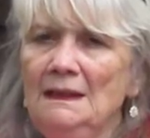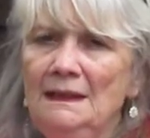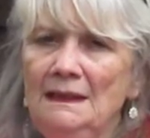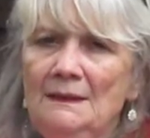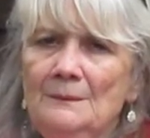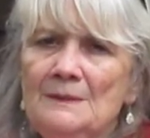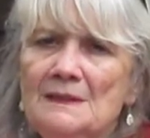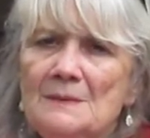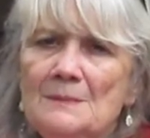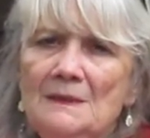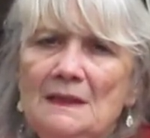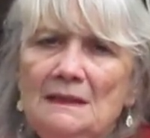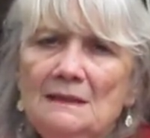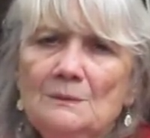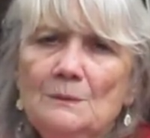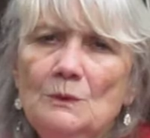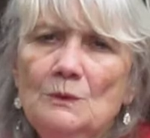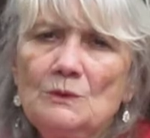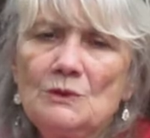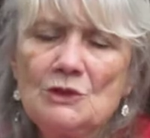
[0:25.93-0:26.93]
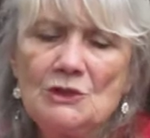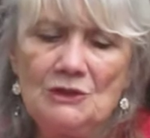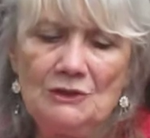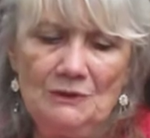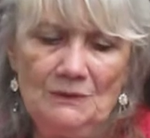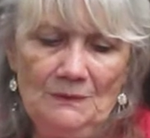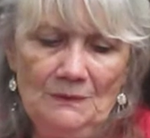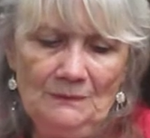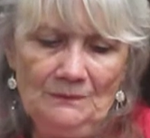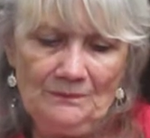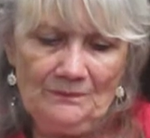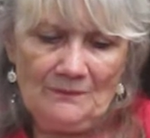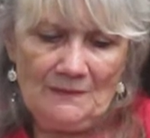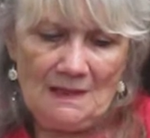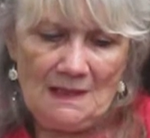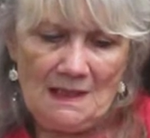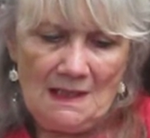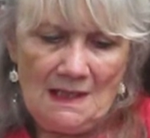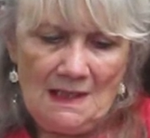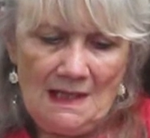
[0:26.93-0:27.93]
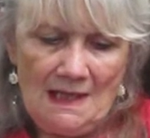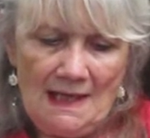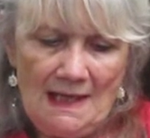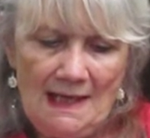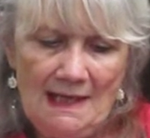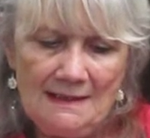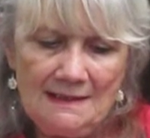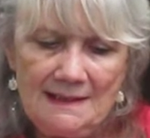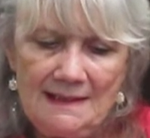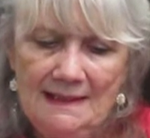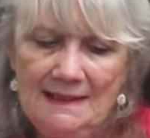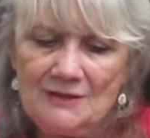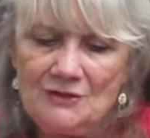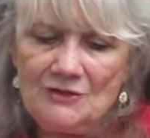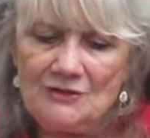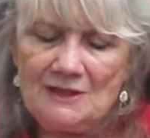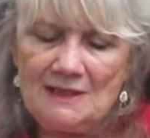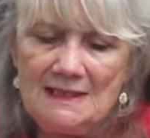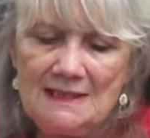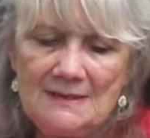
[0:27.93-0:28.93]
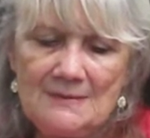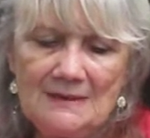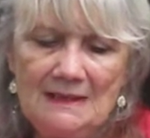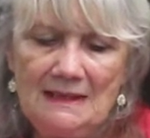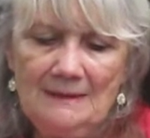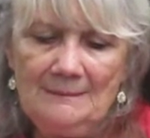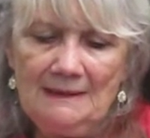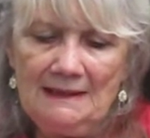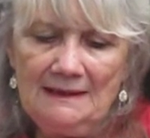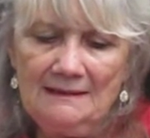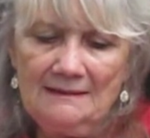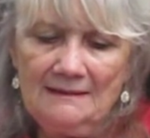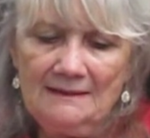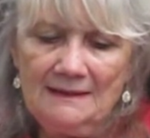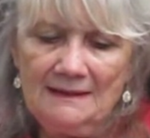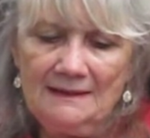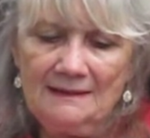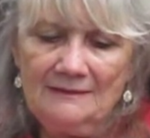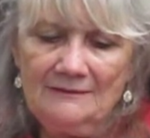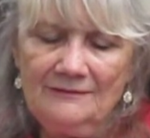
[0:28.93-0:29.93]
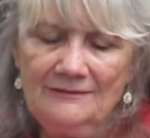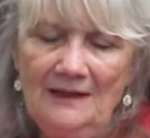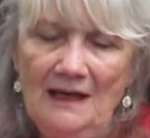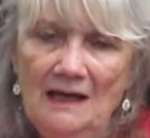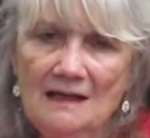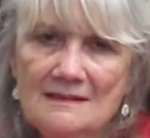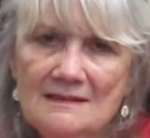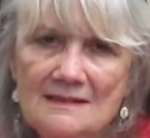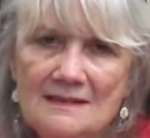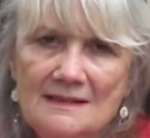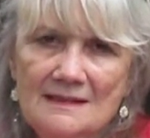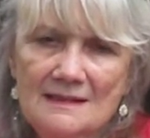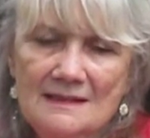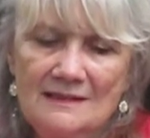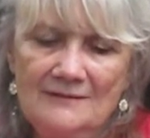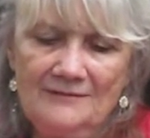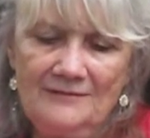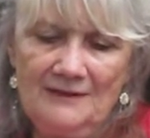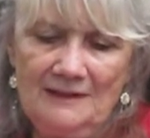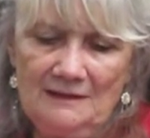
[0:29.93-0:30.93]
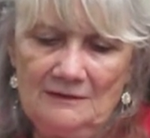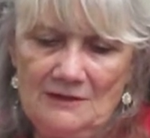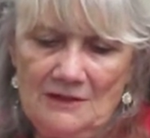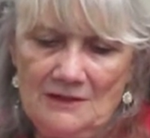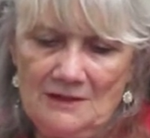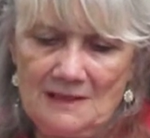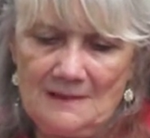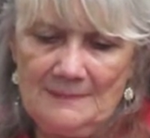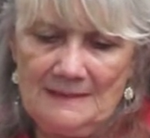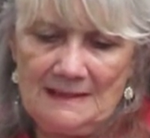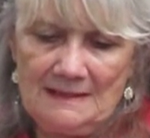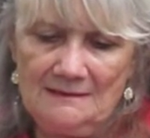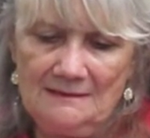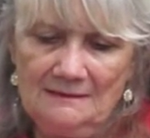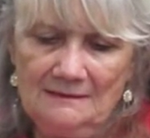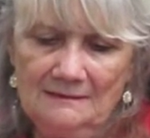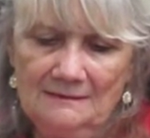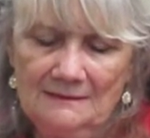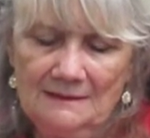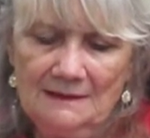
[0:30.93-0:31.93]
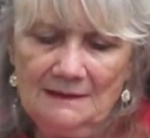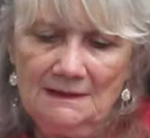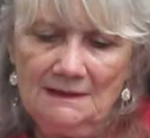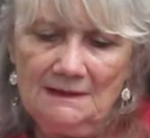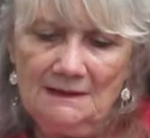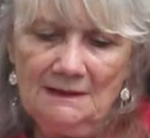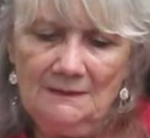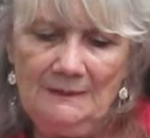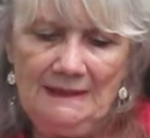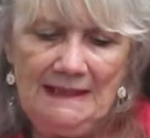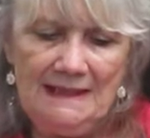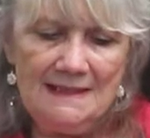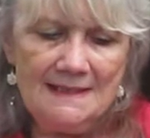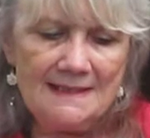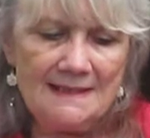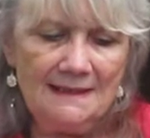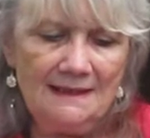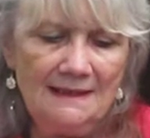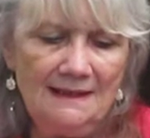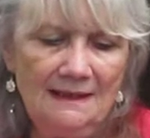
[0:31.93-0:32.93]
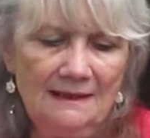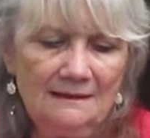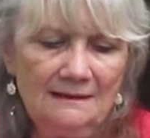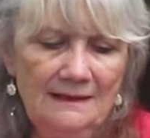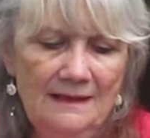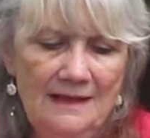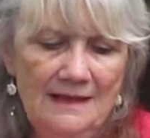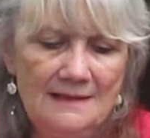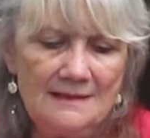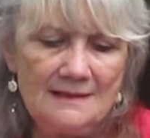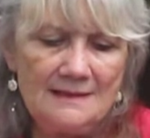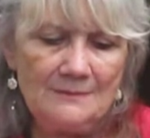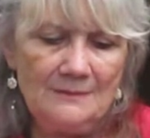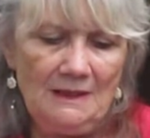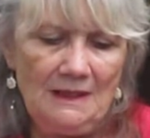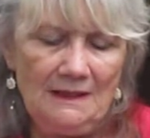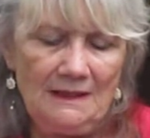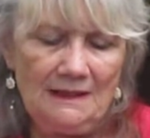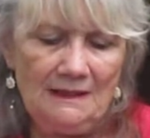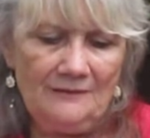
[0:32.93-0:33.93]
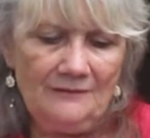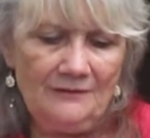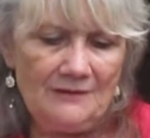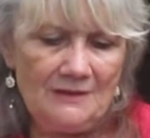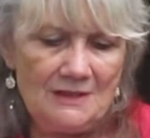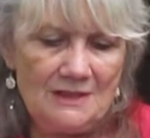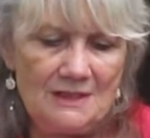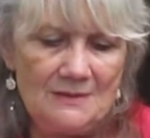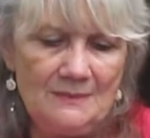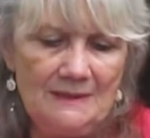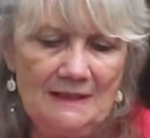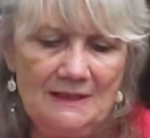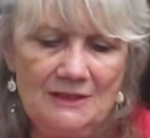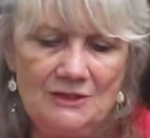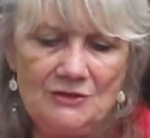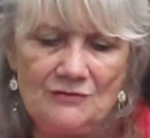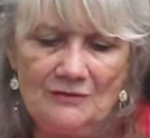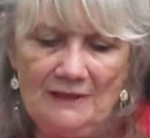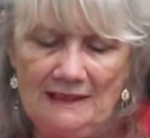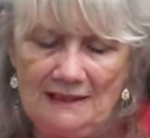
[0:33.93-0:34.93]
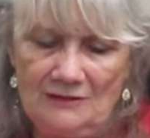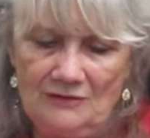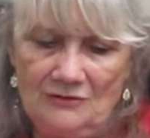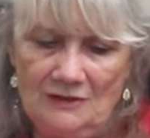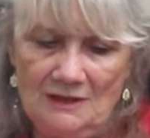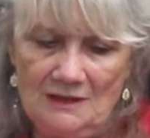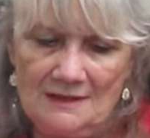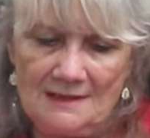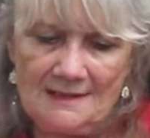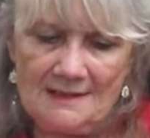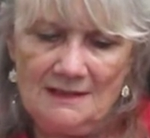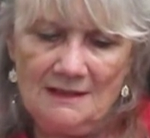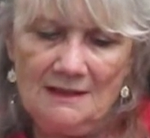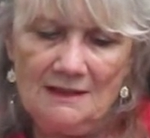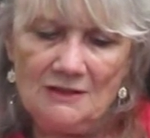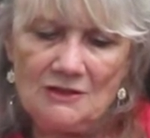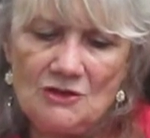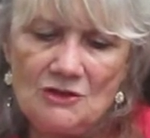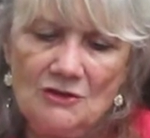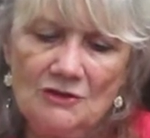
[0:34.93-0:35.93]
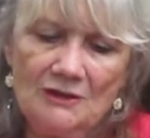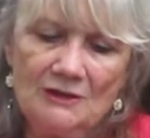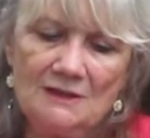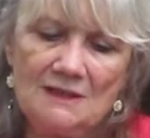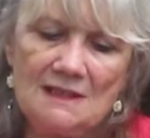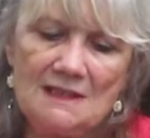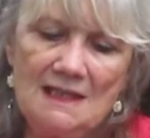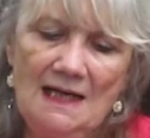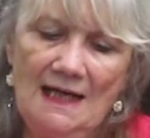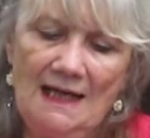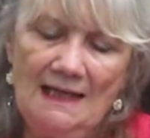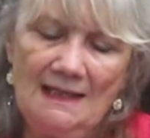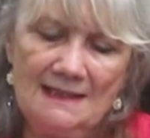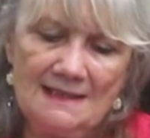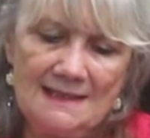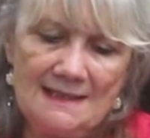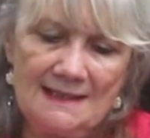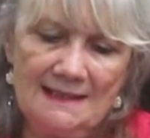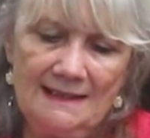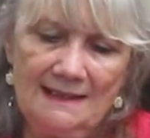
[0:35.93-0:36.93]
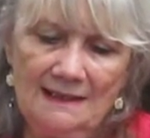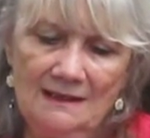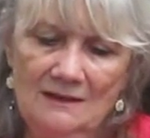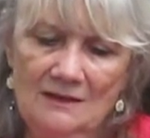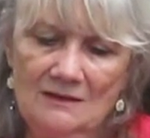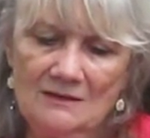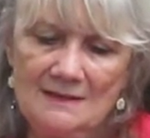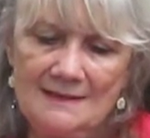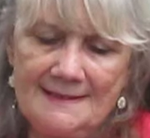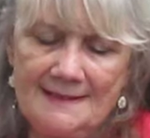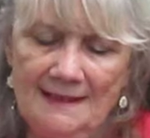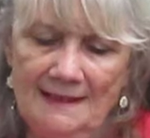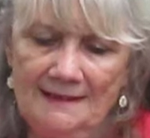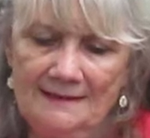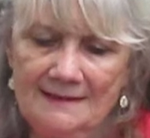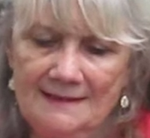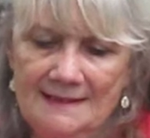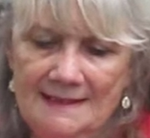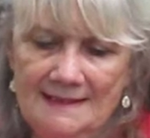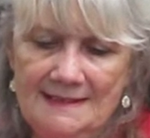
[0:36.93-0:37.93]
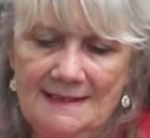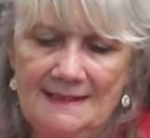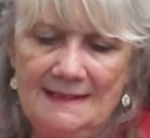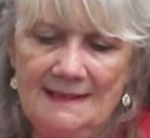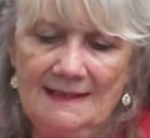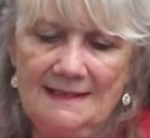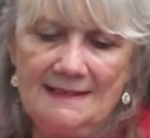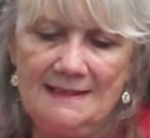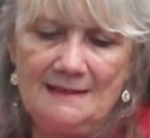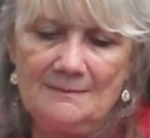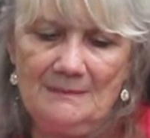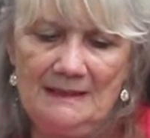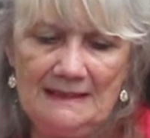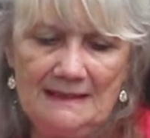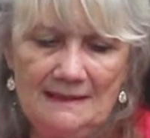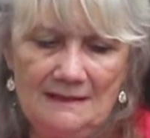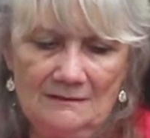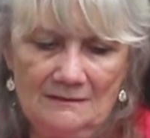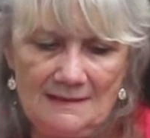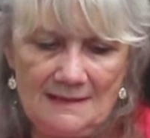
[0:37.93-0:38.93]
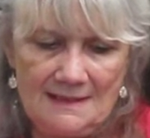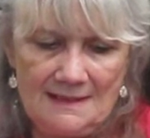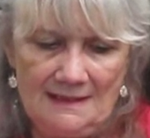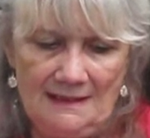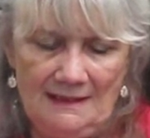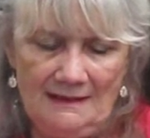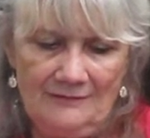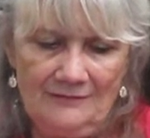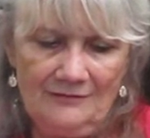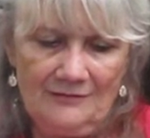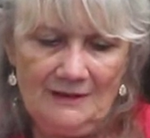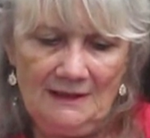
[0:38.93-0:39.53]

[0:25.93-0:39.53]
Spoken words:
It was World War II, and casualties were coming in thick and fast into the field hospital. Louise, a young nurse working for the Swedish Red Cross, toiled tirelessly alongside the dedicated medical staff